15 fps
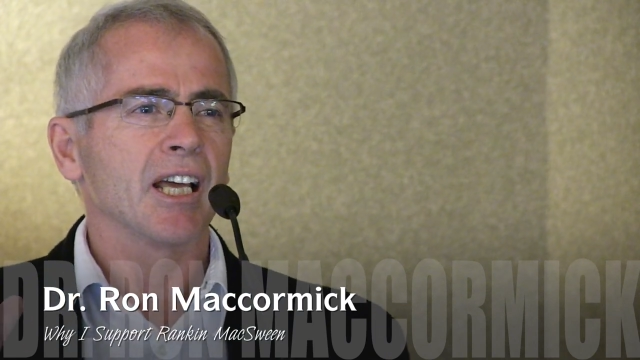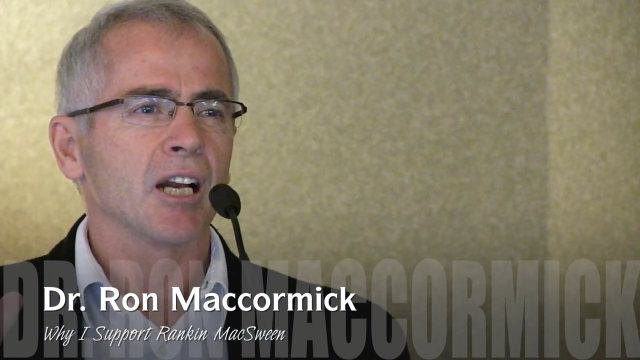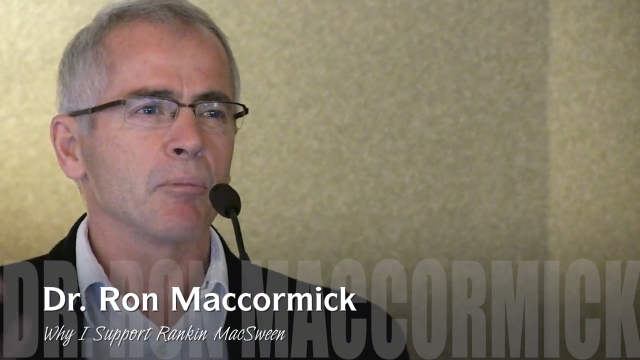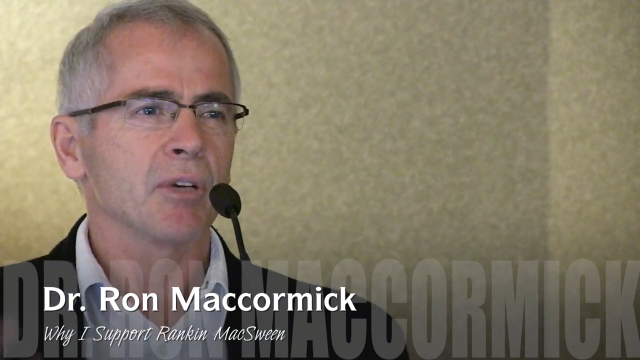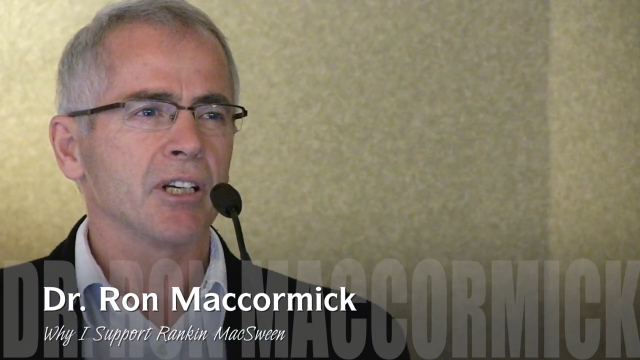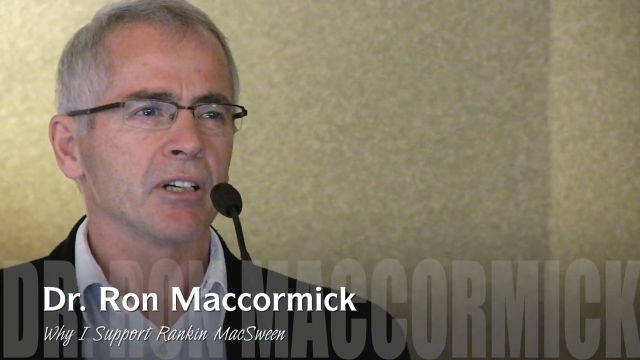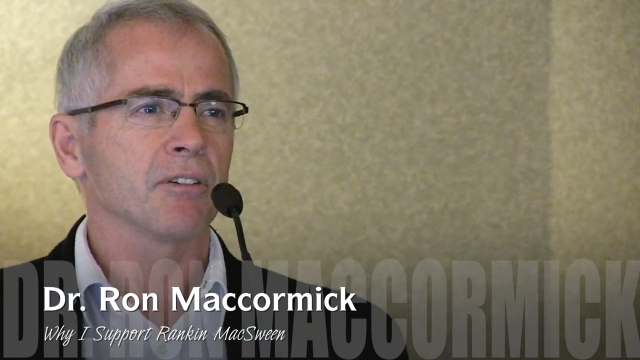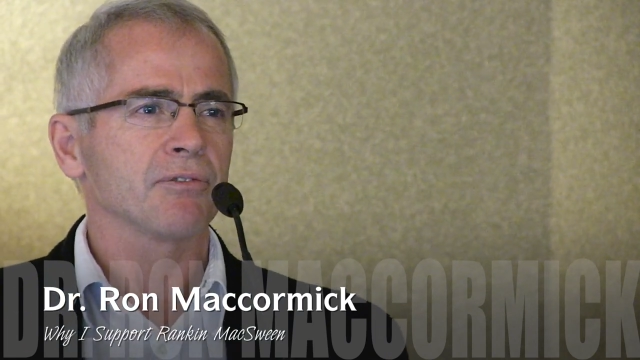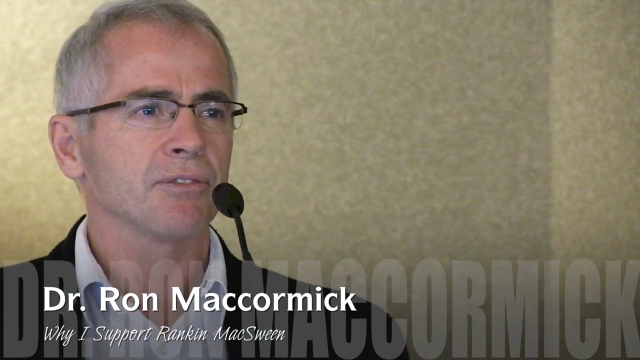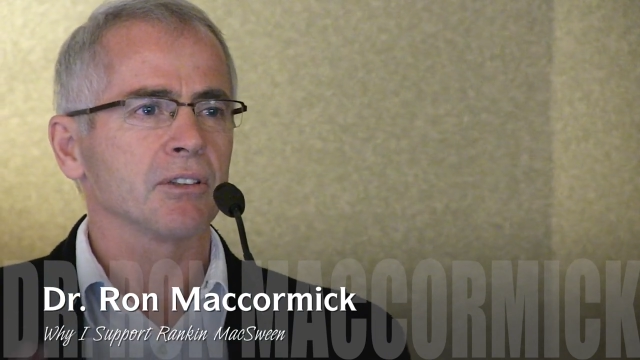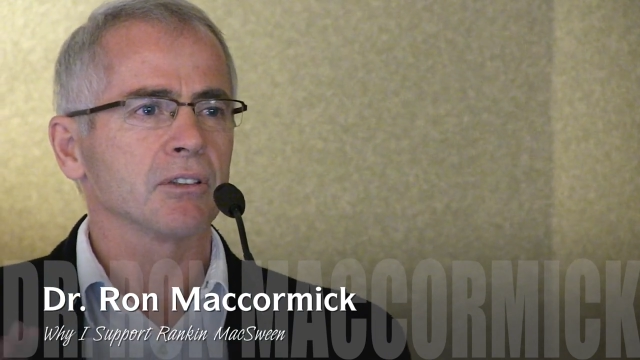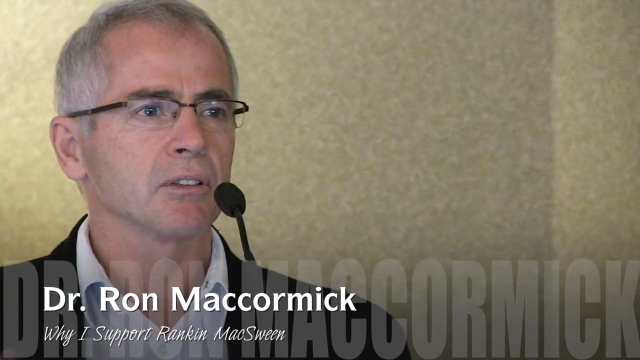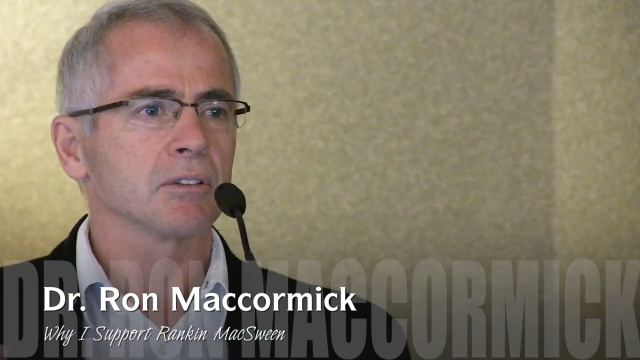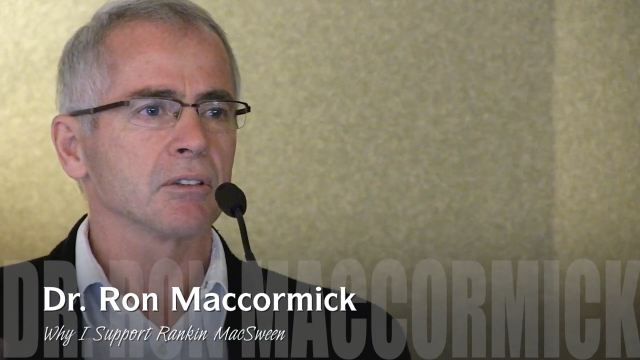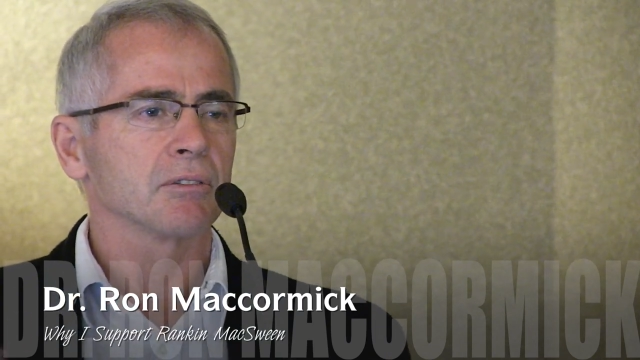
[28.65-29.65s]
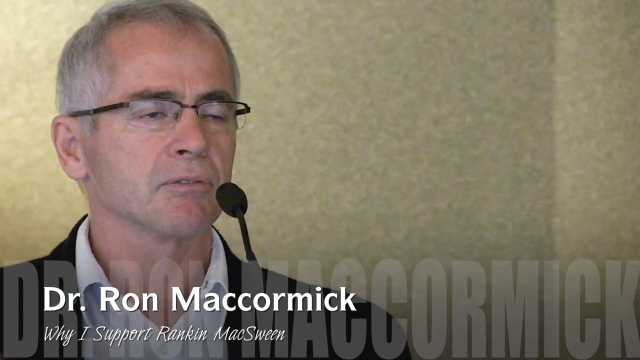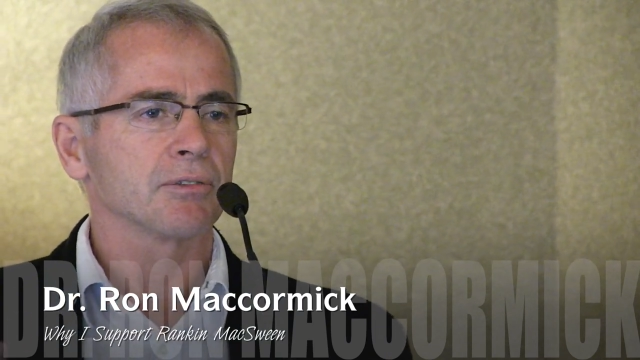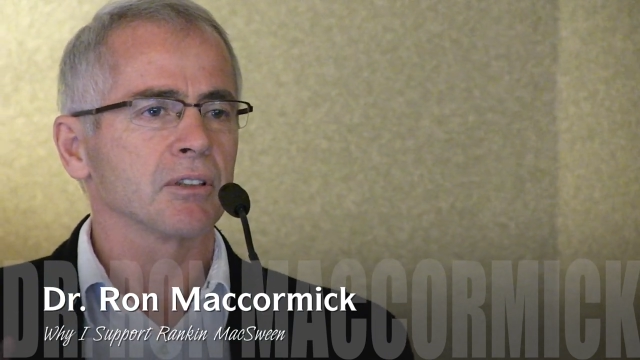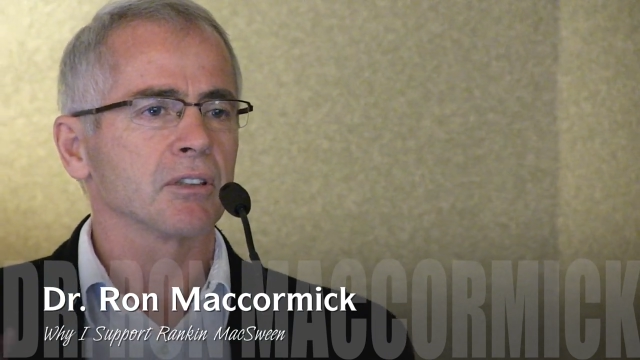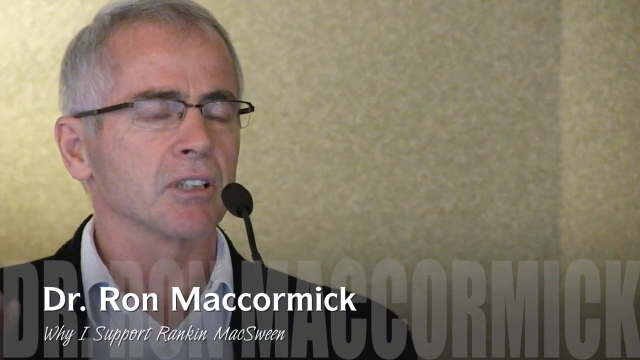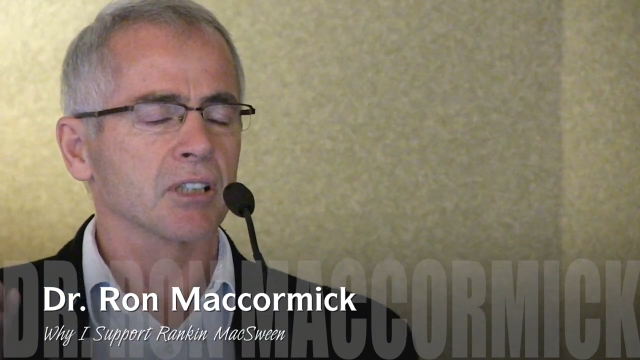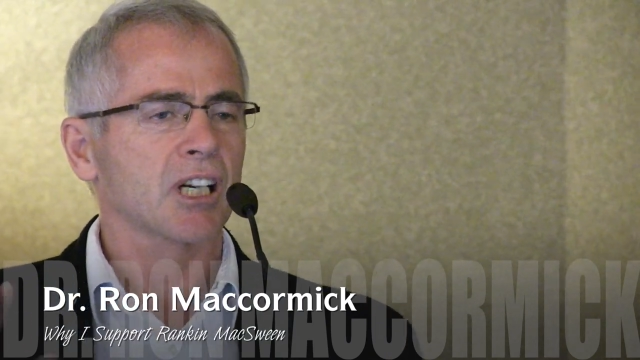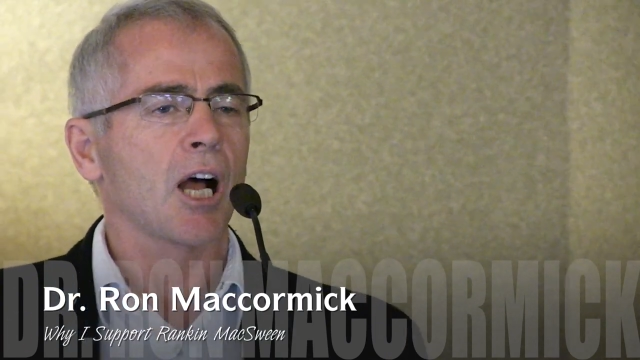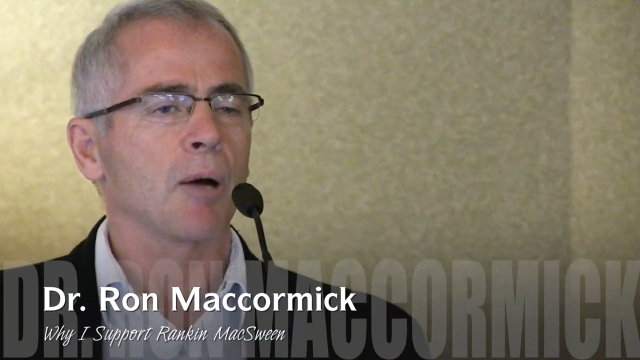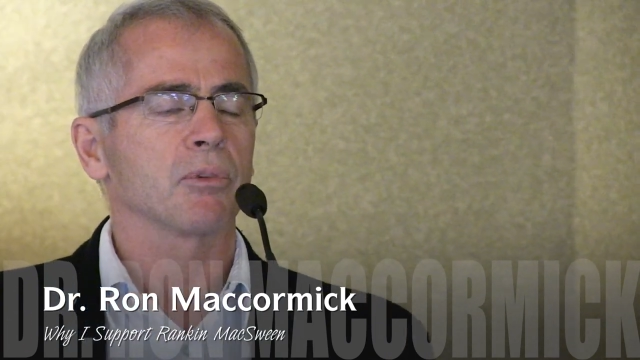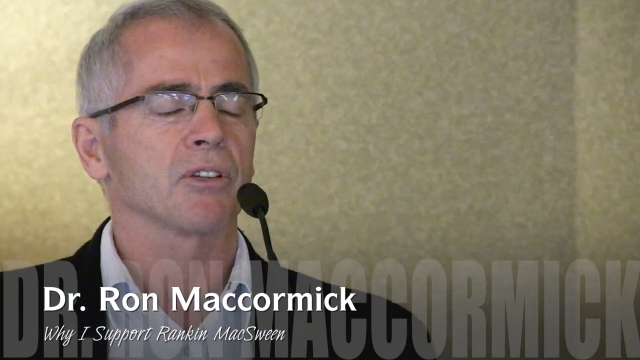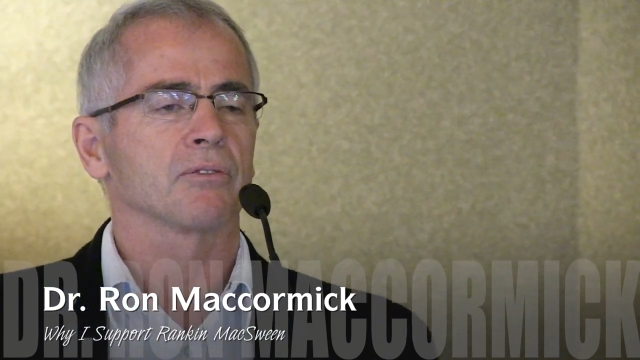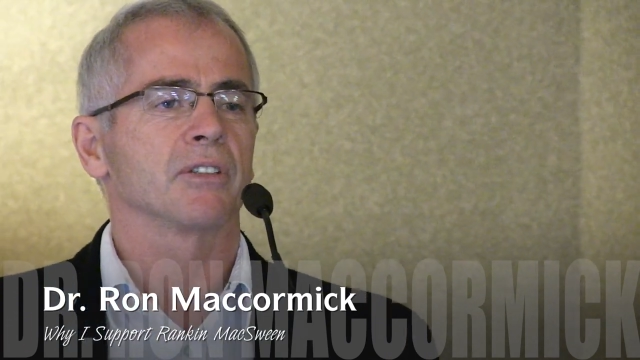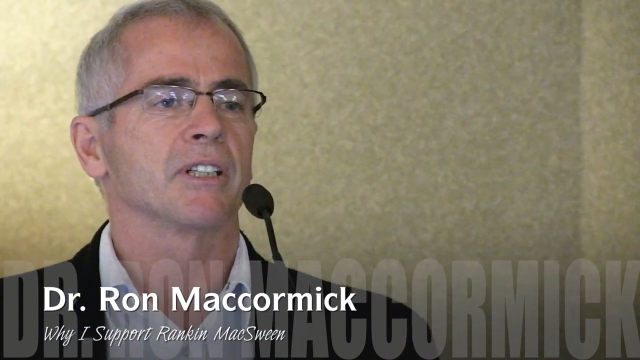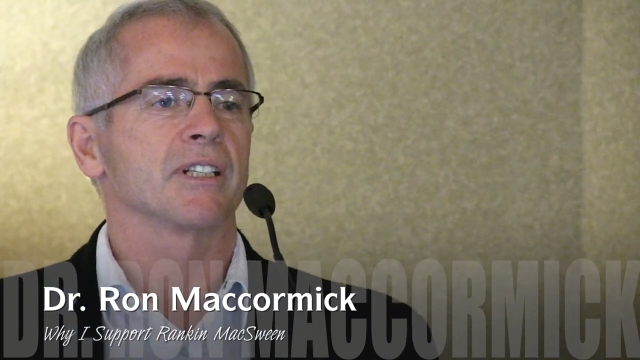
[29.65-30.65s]
I'm here for a
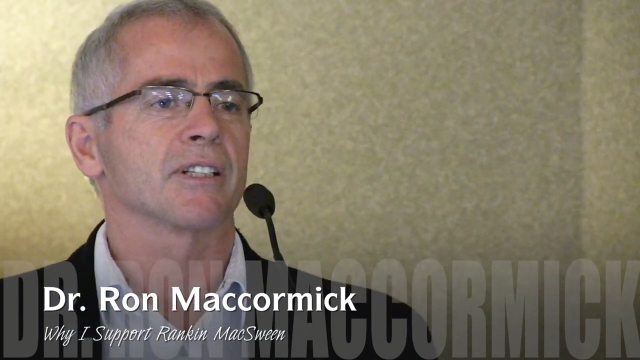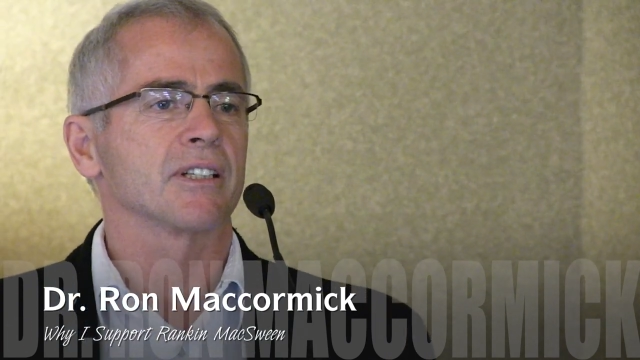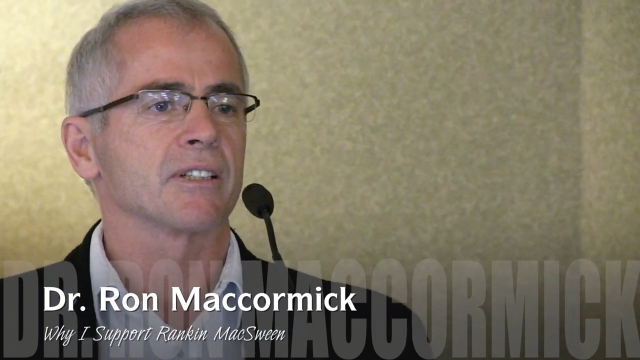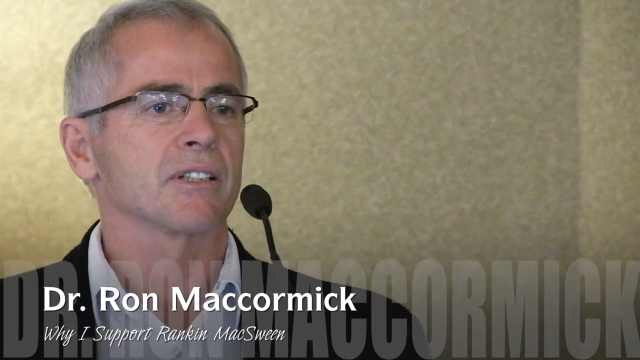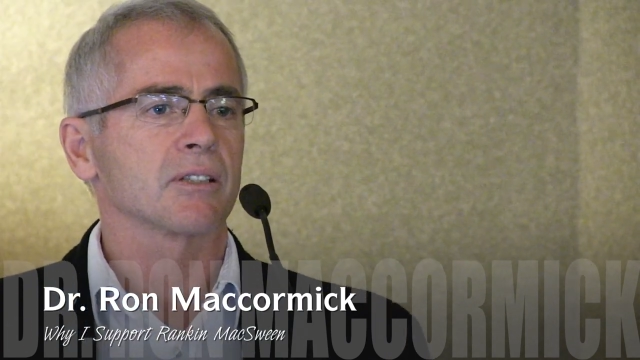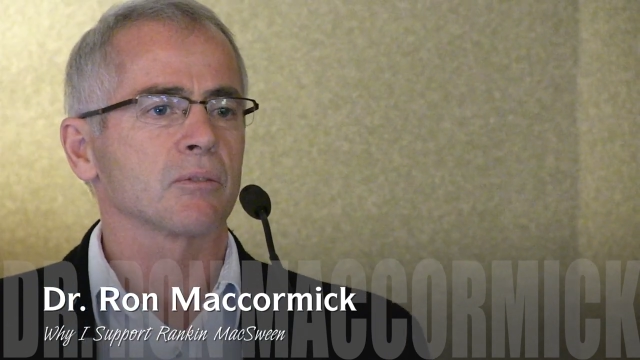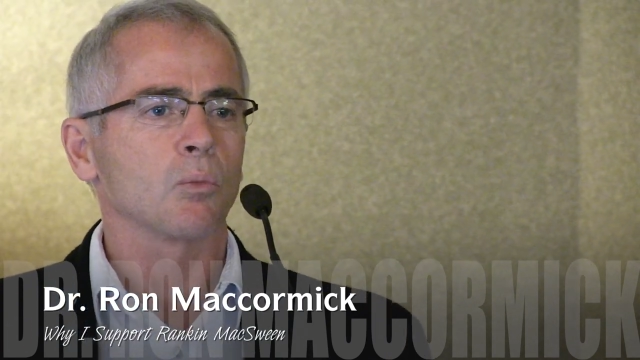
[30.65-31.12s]
couple of reasons.